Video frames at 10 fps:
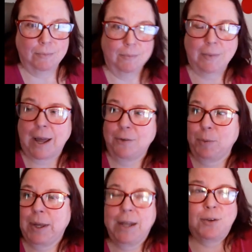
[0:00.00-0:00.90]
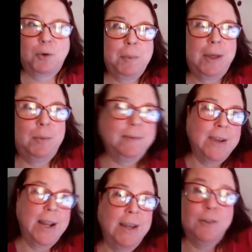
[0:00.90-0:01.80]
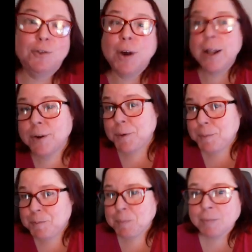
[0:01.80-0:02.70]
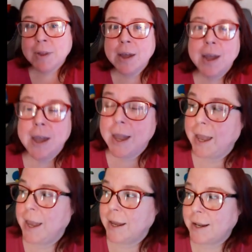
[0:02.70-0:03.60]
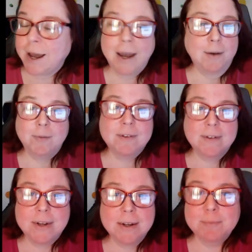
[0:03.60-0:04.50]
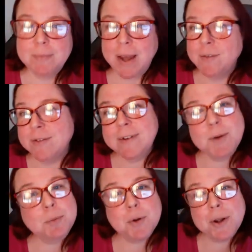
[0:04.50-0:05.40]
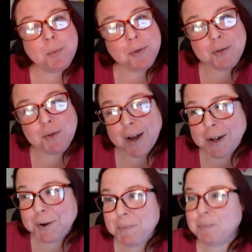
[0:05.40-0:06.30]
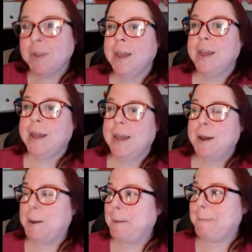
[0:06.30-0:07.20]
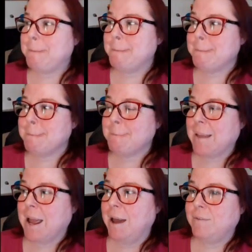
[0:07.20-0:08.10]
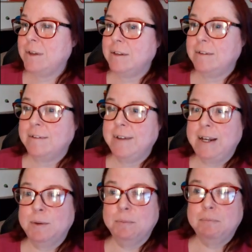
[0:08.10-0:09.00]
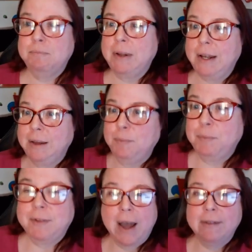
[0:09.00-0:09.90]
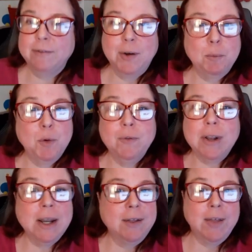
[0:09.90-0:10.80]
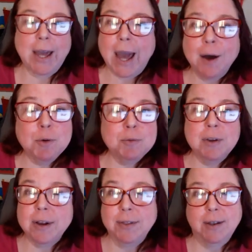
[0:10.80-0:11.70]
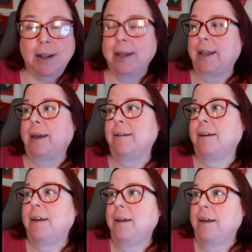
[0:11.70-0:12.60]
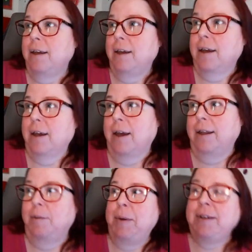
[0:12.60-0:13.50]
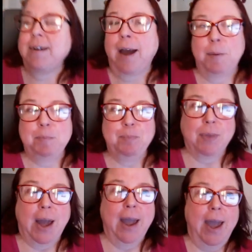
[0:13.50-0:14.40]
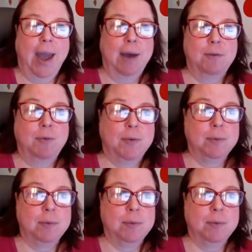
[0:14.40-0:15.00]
last week he told me he was getting his trailer and I haven't seen it. I haven't seen him pull up with the trailer. Um, I haven't seen him any signs of him moving anything out, nothing like that. Uh, in the meantime, I have